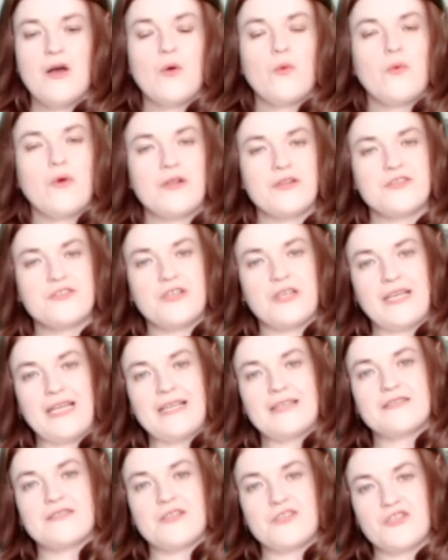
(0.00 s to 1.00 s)
which you
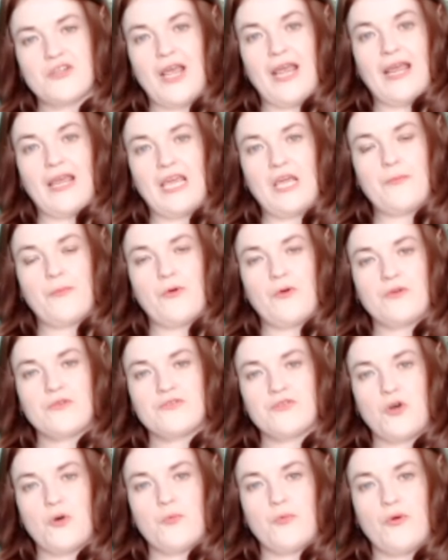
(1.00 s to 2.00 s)
need to try and keep on
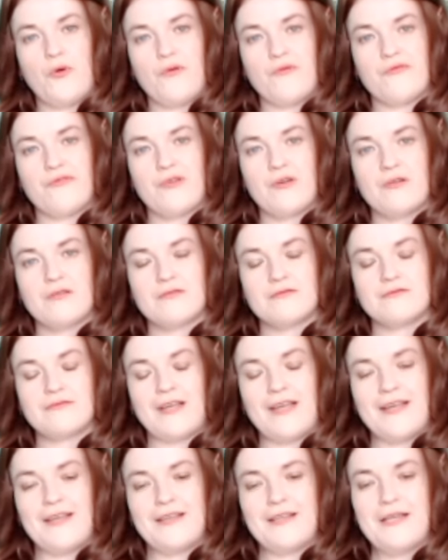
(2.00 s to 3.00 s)
top of,
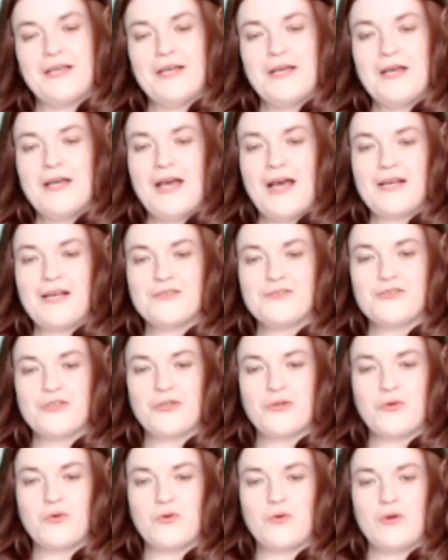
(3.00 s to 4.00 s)
right, as you
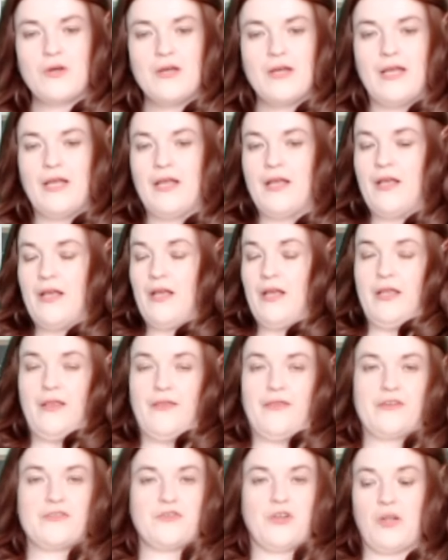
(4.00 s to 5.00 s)
go.
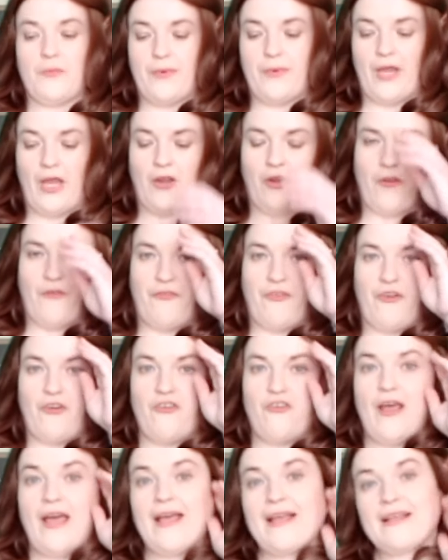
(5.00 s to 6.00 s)
There's going to be a
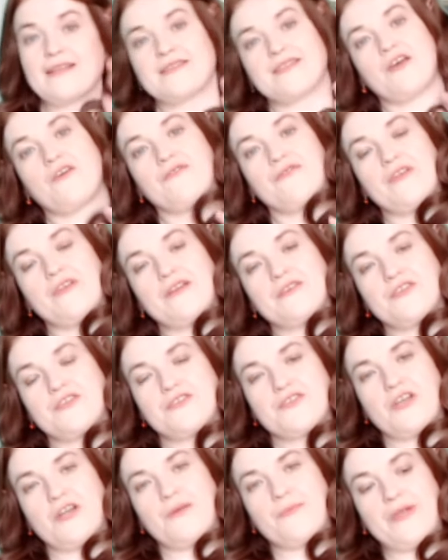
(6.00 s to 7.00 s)
variety of
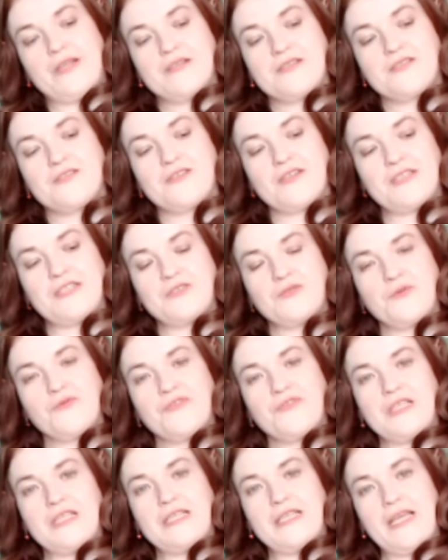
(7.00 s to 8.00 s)
literature being studied
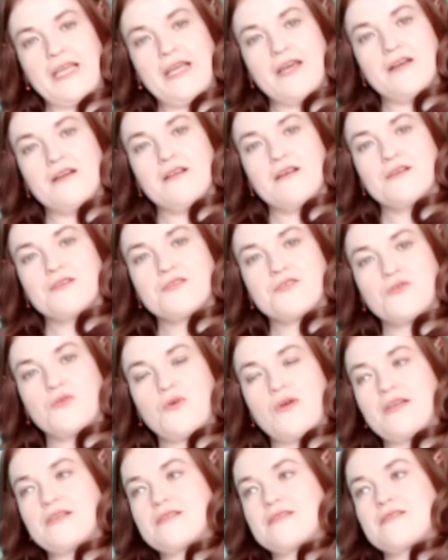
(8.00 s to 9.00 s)
over the year,
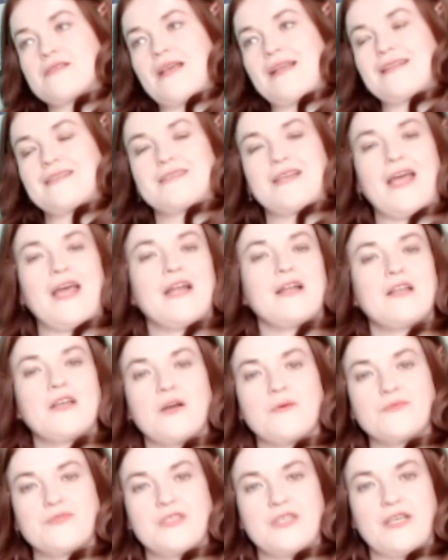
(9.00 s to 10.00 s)
so it's entirely
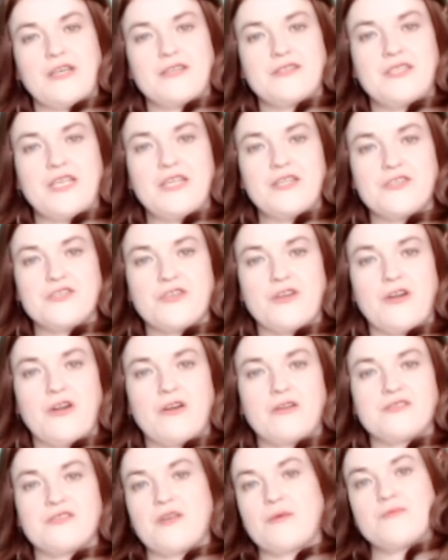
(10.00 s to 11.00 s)
up to your teacher.
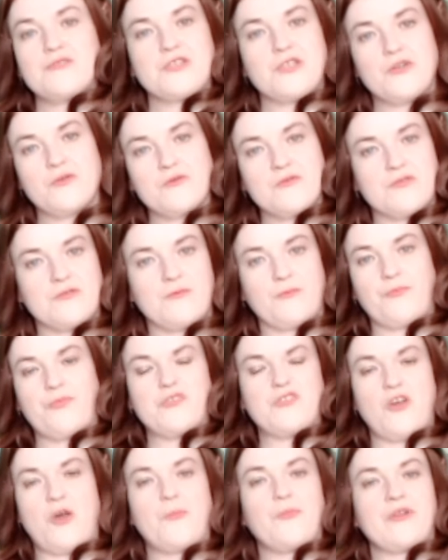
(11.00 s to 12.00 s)
Some schools
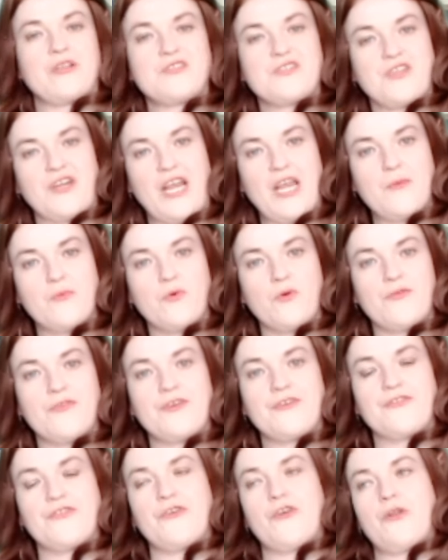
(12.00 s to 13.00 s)
sort of prescribe what
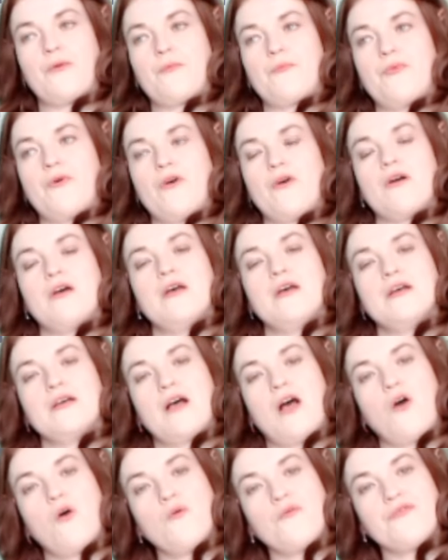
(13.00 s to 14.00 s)
they're doing, but
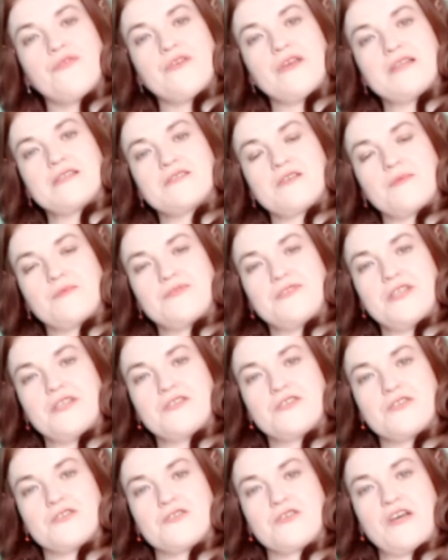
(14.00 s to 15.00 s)
hopefully some
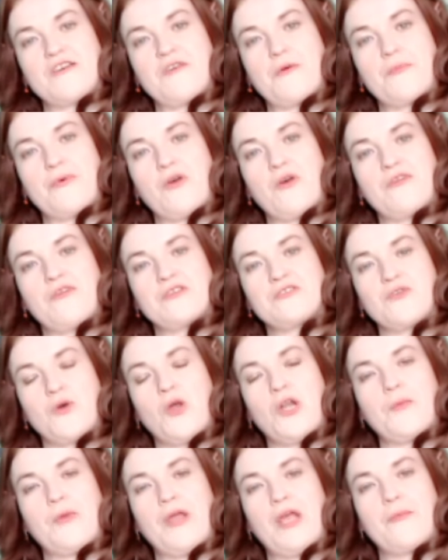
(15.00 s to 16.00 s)
teachers will have a bit of
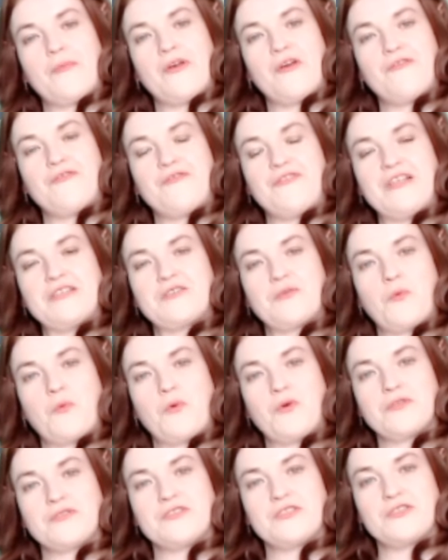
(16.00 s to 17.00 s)
autonomy, a bit of freedom on
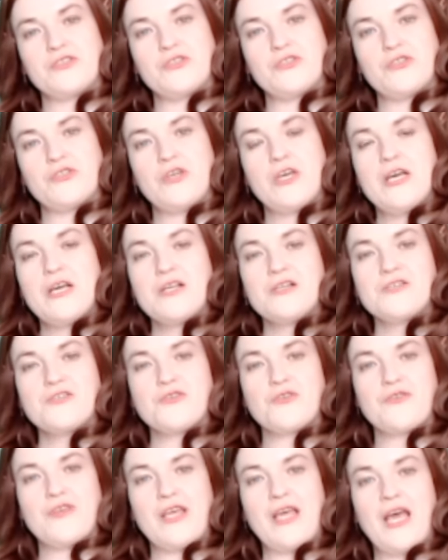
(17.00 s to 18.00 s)
what to do,
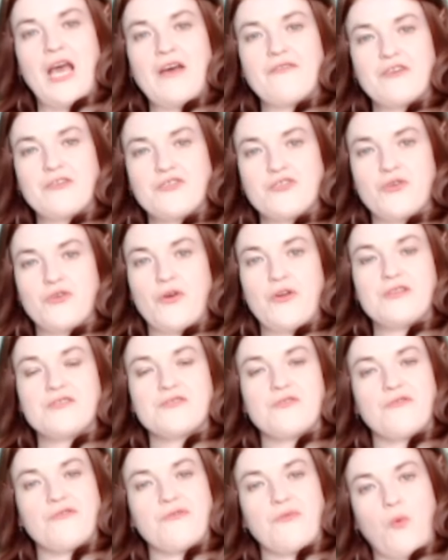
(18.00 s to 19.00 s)
so they have a
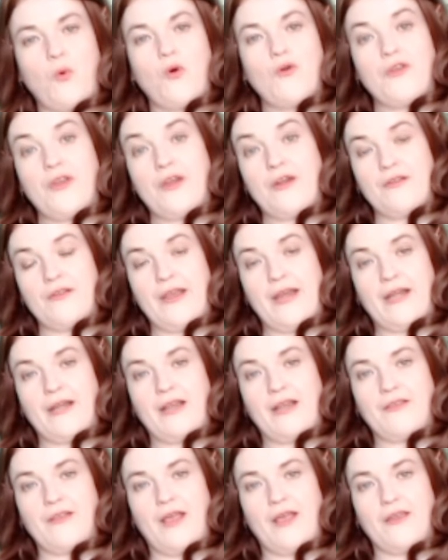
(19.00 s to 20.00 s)
choice of what you're
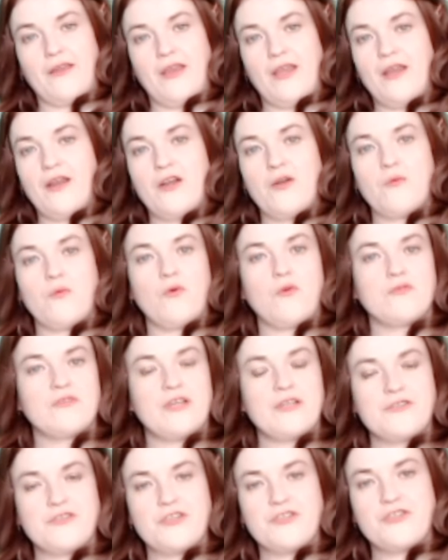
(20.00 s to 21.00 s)
learning that year, what
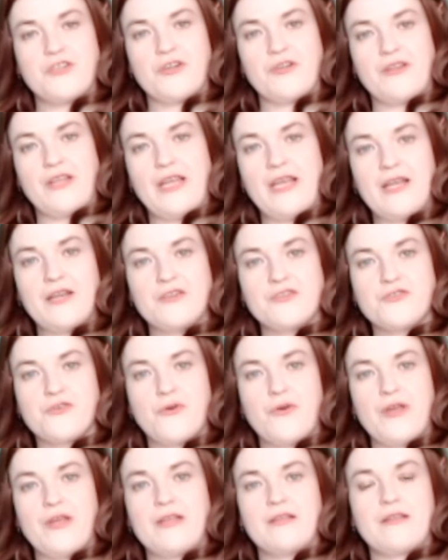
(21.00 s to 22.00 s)
literature they
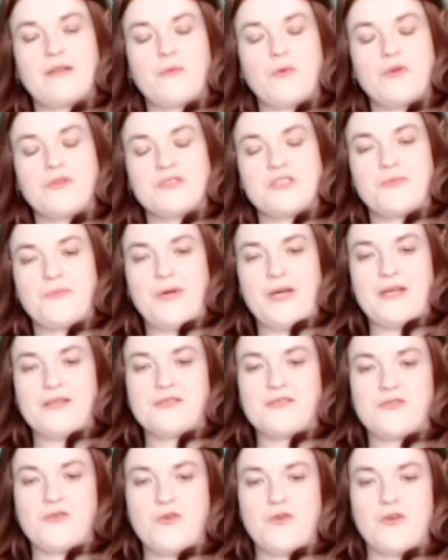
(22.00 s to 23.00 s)
enjoy and they want to
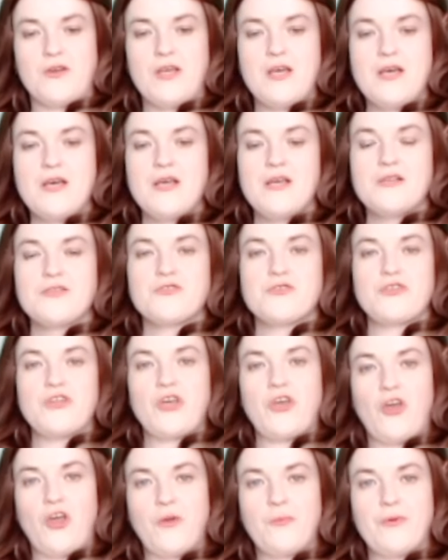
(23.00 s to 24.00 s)
pass on. So you
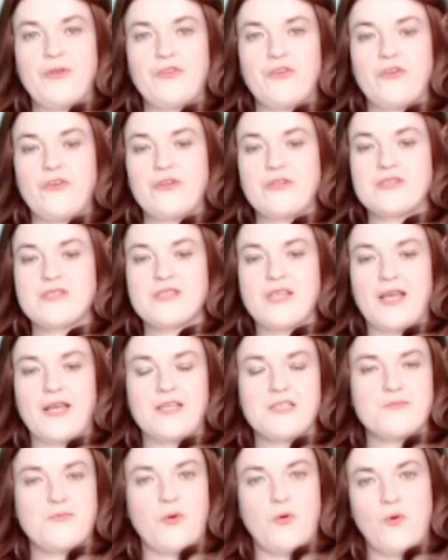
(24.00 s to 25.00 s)
could be doing
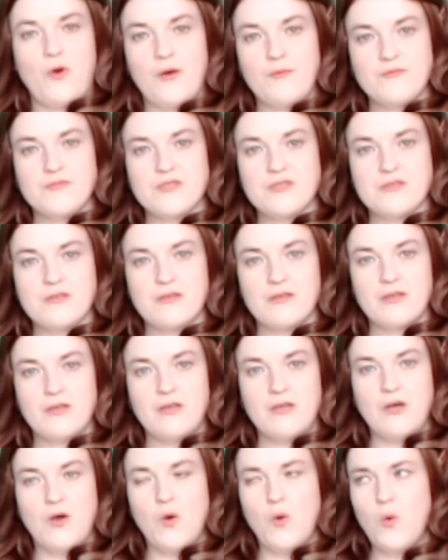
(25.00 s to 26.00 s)
six poems.
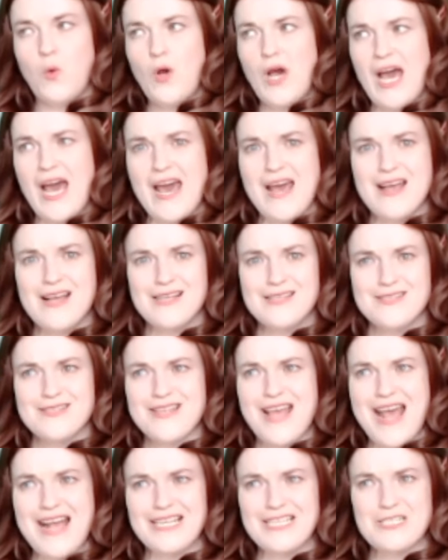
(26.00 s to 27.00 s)
What?
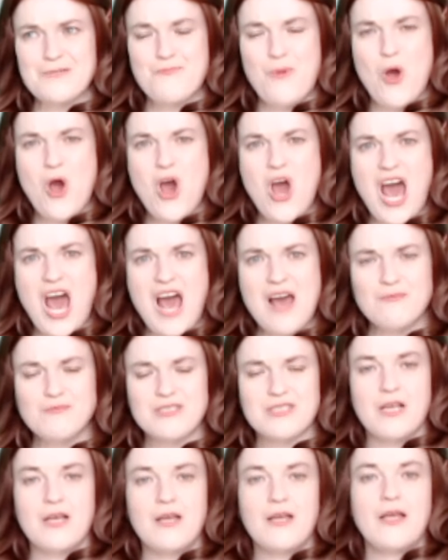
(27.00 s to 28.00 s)
Six poems?
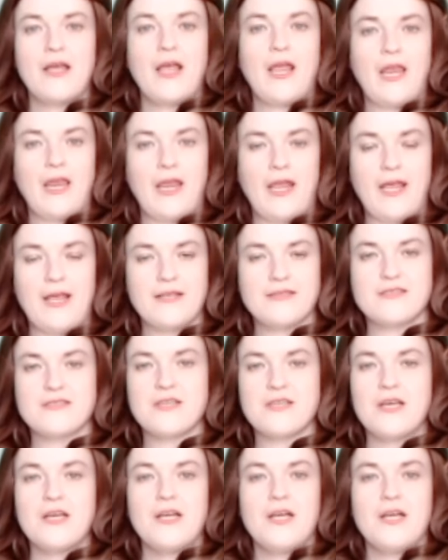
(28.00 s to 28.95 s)
Yes,